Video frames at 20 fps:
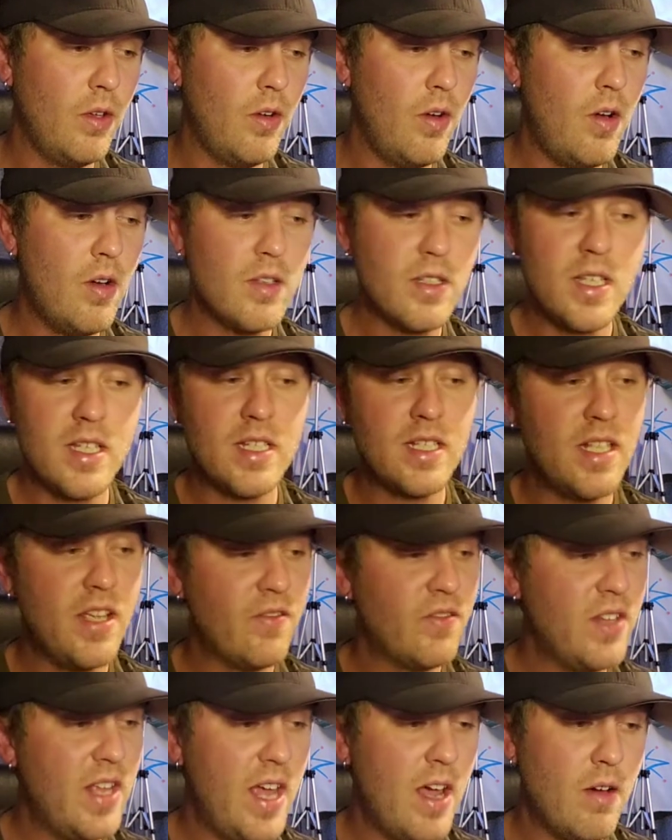all that's
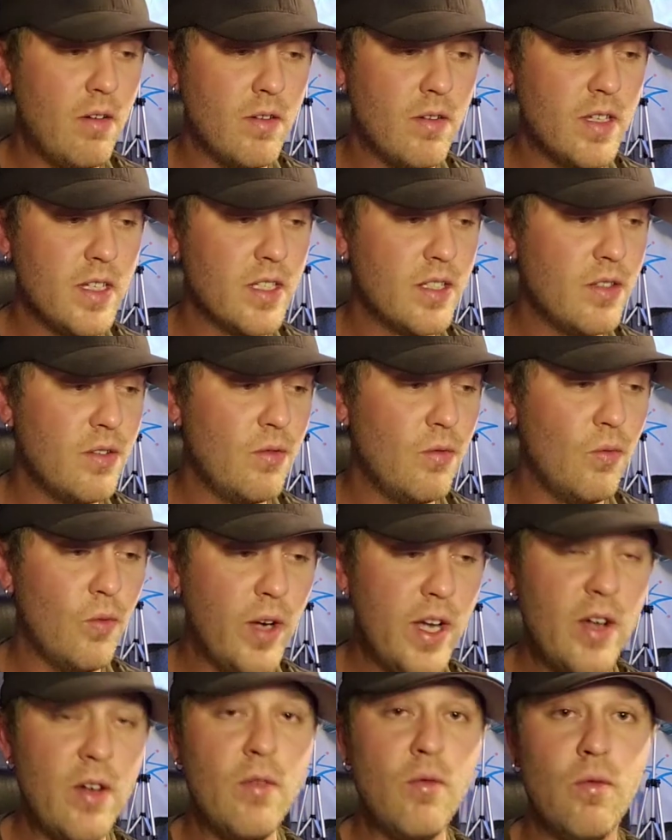left now is to
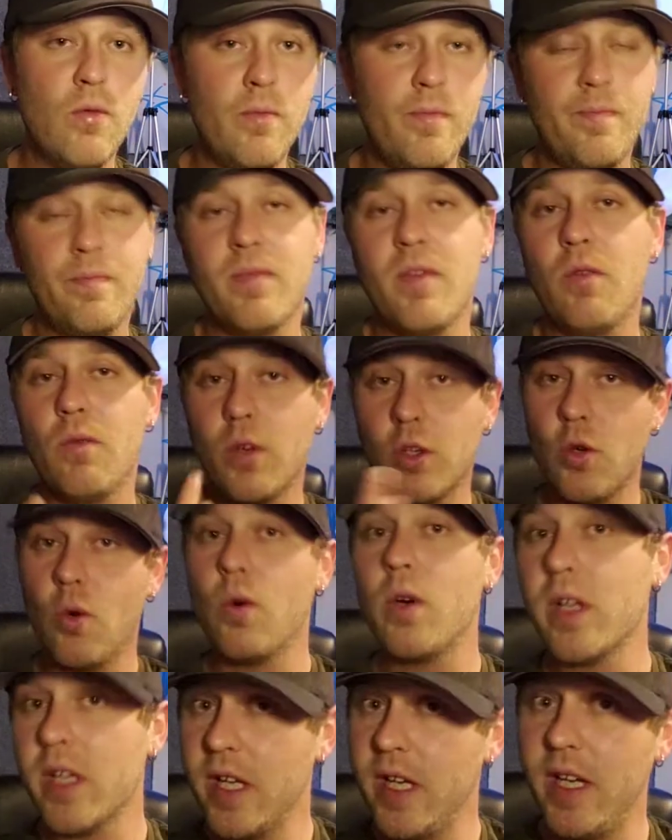re
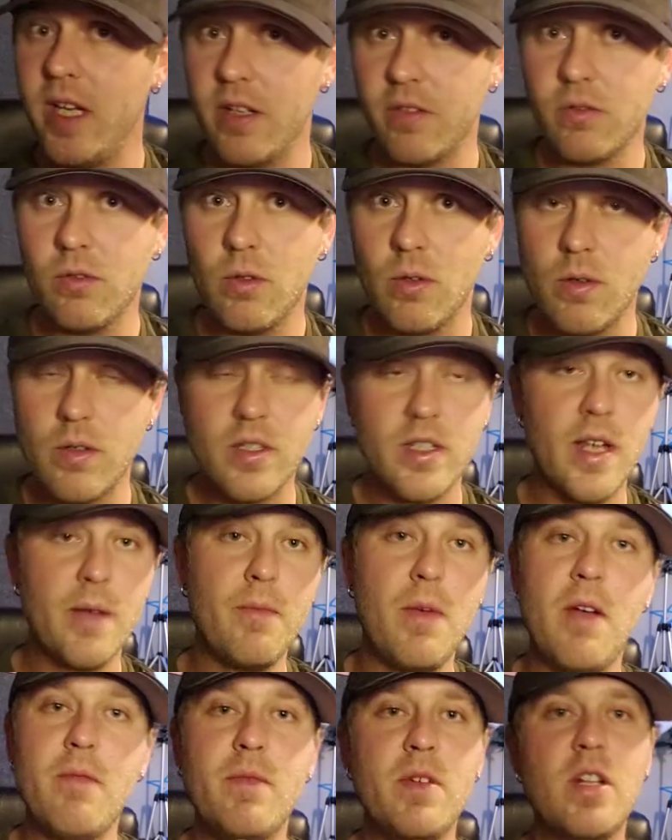record again, of course.
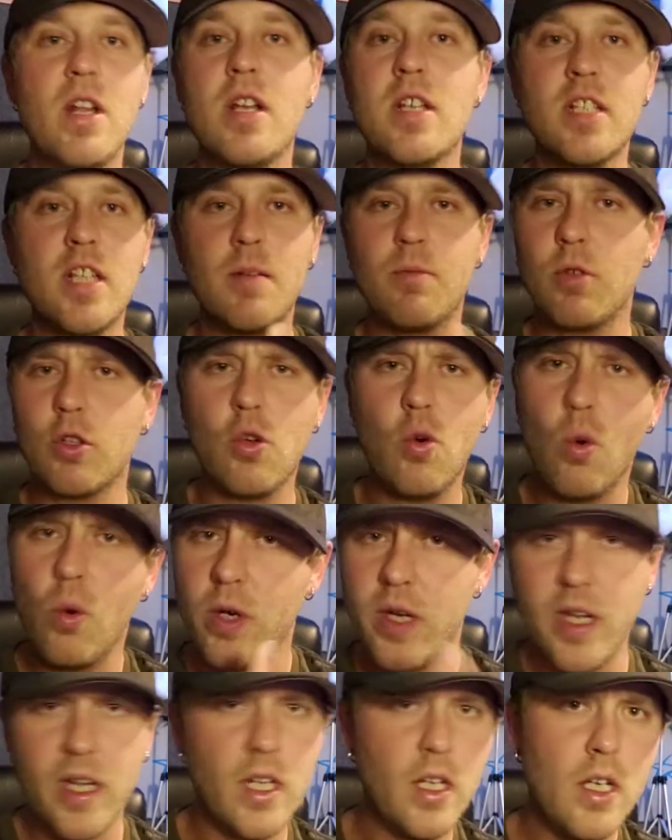I've, I've been nonstop
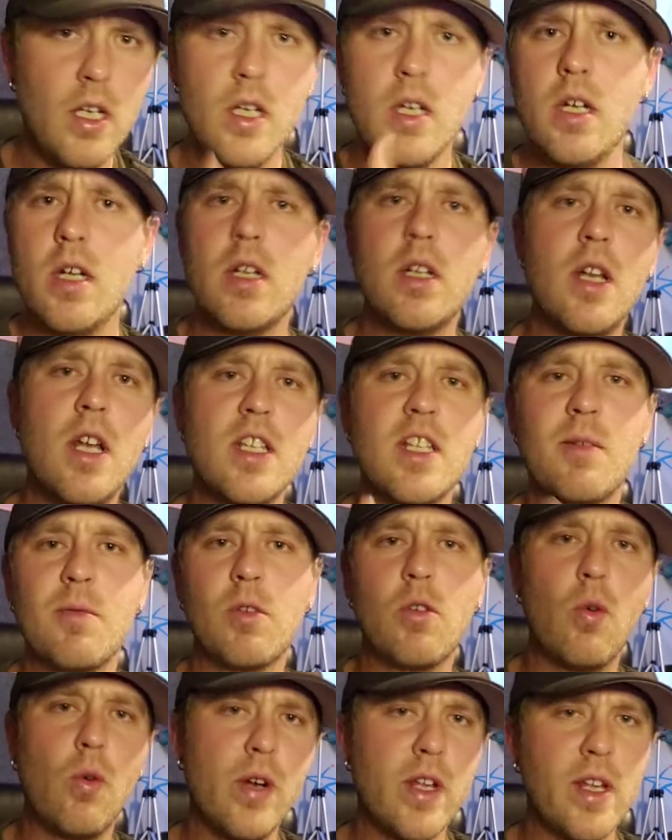recording, nonstop
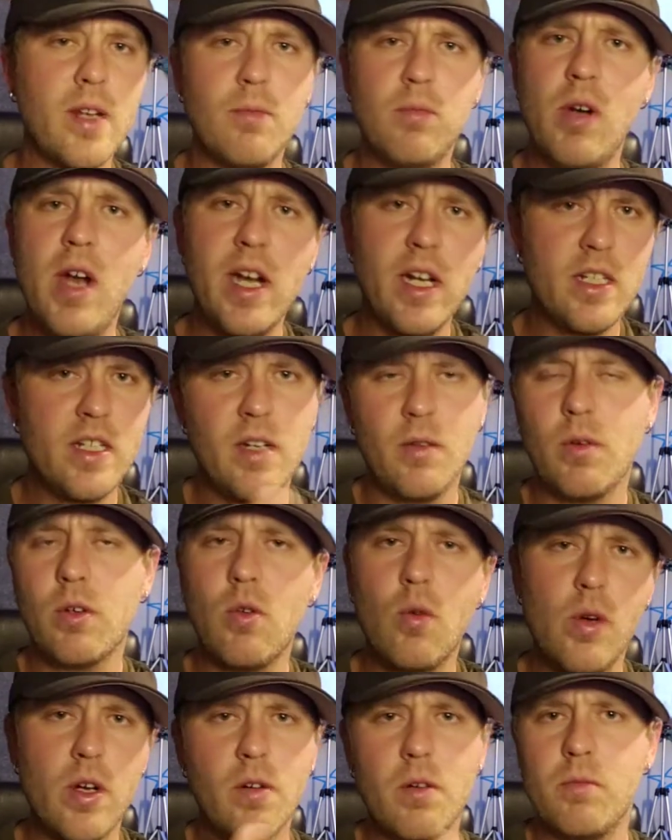recording and practicing,
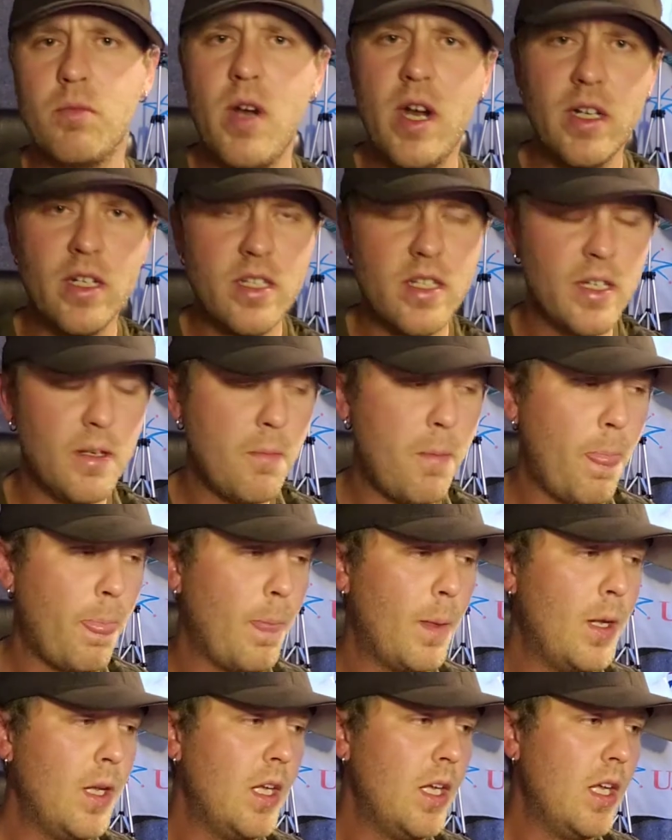recording and practicing.
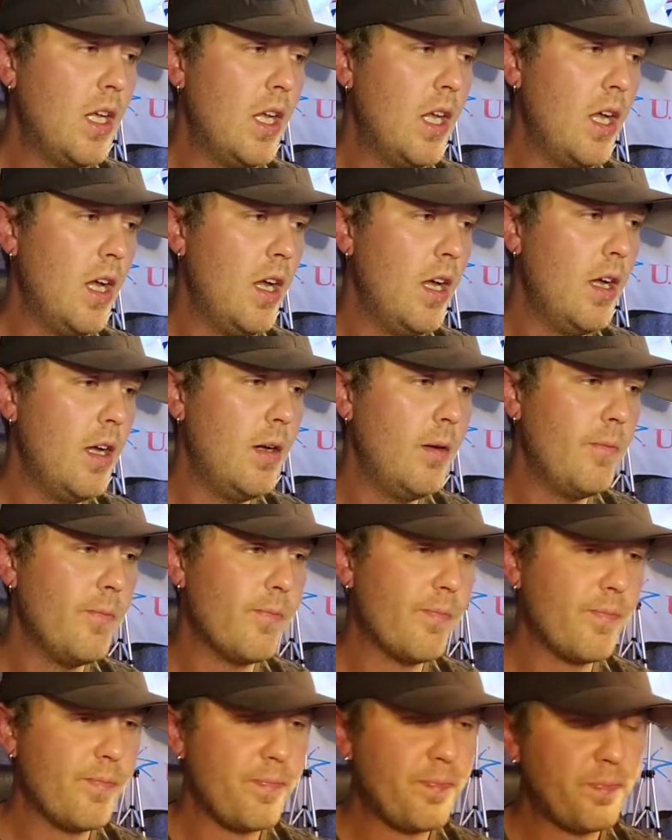
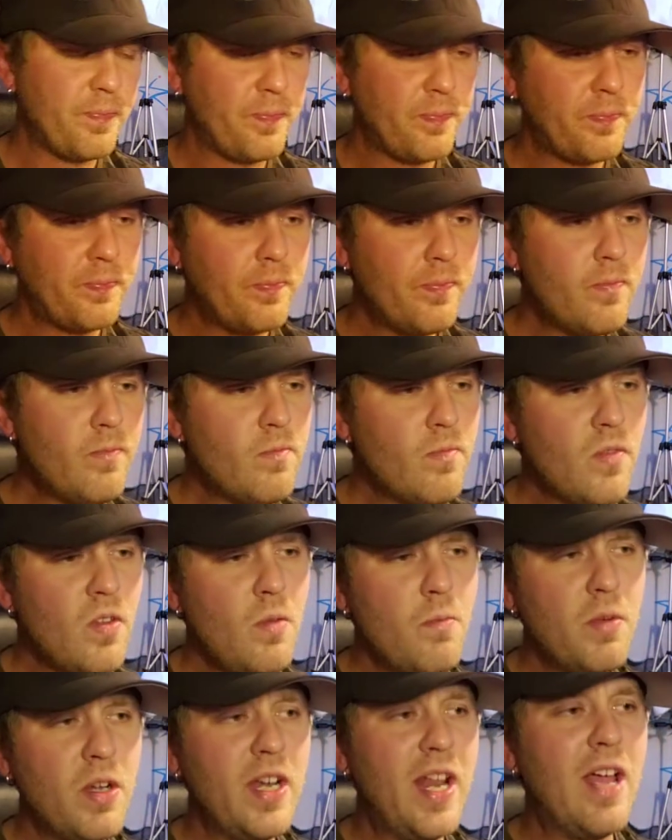Um,
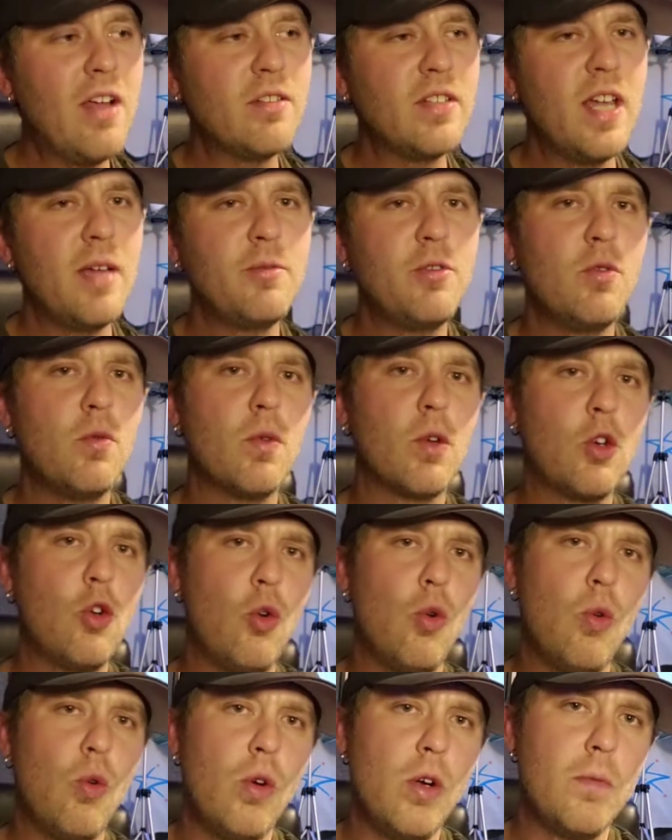but now, time to
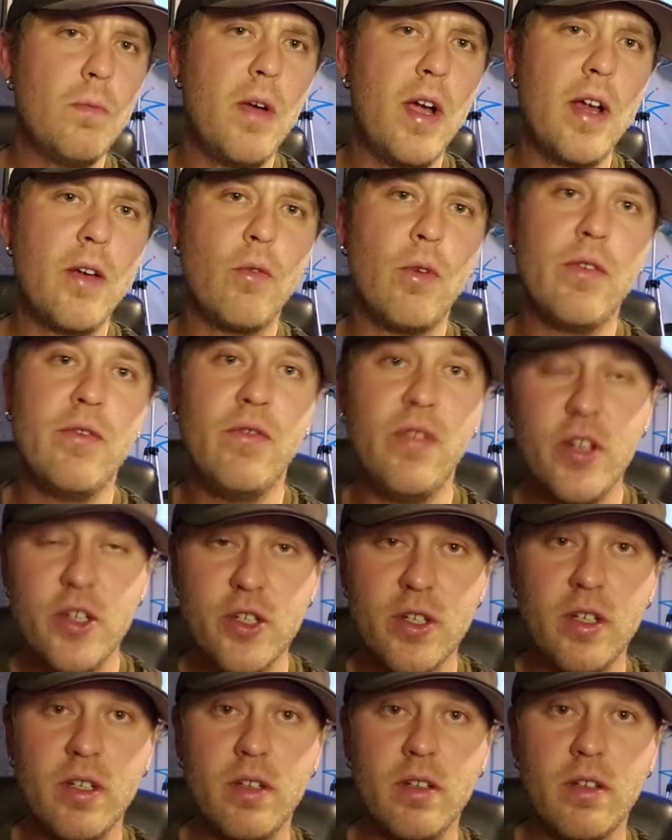record my
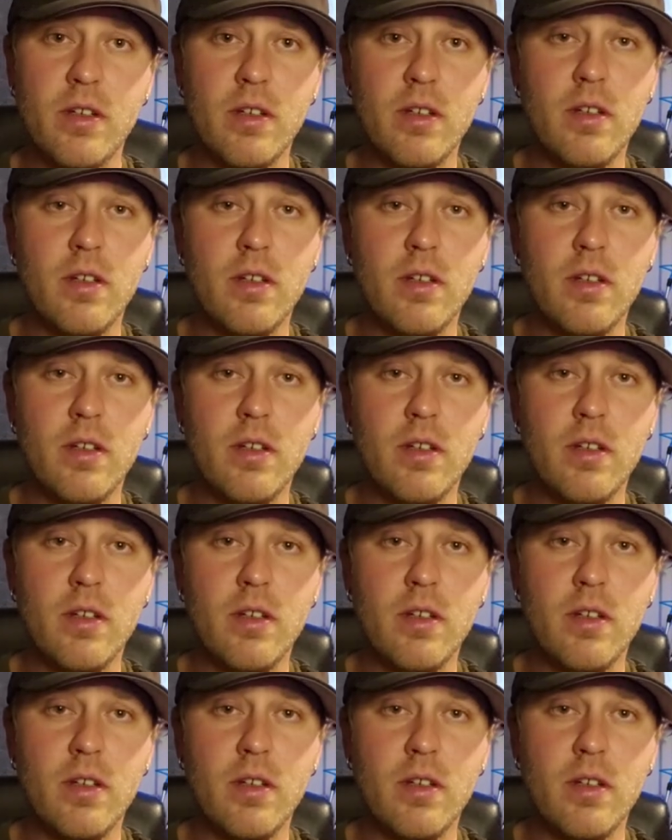revisioned.